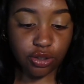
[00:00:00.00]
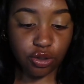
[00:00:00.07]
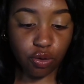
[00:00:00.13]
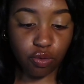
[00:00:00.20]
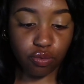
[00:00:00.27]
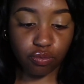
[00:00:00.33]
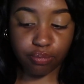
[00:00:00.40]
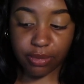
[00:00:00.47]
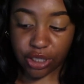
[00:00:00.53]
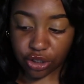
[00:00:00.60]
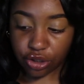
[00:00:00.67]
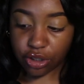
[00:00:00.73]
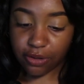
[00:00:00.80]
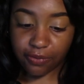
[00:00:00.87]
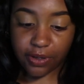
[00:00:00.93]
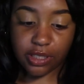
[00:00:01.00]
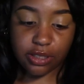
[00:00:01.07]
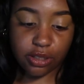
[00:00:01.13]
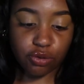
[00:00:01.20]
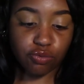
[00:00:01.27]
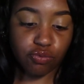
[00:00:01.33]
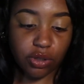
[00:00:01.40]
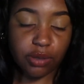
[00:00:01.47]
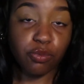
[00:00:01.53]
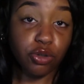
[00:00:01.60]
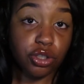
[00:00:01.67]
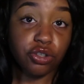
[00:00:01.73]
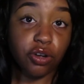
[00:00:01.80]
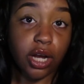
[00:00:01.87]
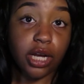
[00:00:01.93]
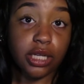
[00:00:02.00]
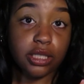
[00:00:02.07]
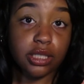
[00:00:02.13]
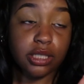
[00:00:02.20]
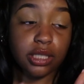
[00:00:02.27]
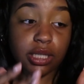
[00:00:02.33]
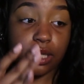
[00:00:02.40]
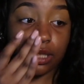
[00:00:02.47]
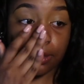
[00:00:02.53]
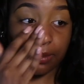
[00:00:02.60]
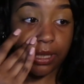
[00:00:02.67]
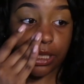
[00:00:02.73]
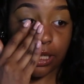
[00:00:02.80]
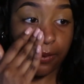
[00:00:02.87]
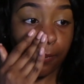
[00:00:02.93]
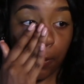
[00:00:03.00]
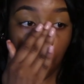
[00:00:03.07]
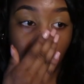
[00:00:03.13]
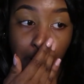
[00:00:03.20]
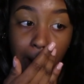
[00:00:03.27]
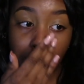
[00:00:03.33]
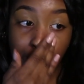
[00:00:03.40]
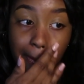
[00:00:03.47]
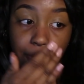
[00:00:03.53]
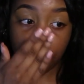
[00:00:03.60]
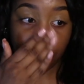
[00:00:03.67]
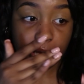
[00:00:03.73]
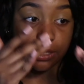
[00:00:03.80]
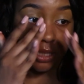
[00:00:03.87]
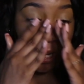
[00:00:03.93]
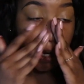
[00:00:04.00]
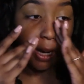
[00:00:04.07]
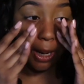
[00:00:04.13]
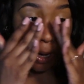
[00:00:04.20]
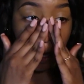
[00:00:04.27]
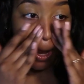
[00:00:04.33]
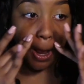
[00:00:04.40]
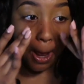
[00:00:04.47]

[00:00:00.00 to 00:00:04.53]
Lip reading: So make sure your face is really moisturized, especially if you already have dry skin.